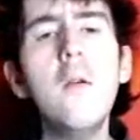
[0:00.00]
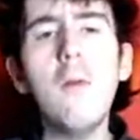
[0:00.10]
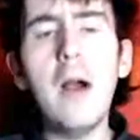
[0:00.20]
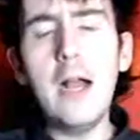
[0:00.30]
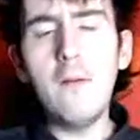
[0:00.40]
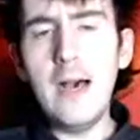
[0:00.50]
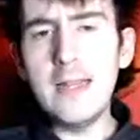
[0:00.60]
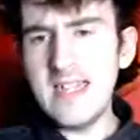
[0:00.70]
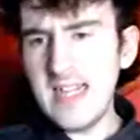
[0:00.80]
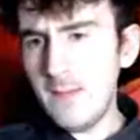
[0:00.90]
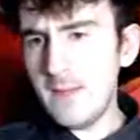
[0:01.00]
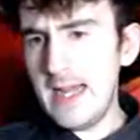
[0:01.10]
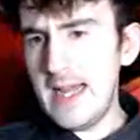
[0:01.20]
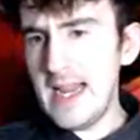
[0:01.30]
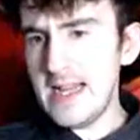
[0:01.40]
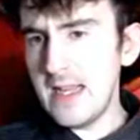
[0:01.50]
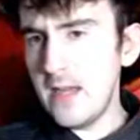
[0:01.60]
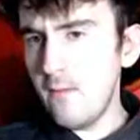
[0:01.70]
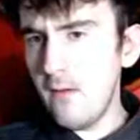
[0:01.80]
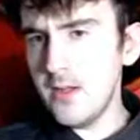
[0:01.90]
work well as a team player. He's
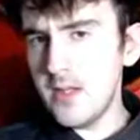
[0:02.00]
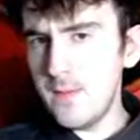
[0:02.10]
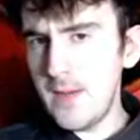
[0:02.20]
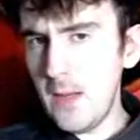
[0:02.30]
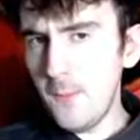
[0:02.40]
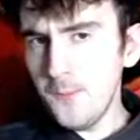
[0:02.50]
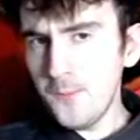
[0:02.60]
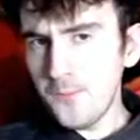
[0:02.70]
going to want to be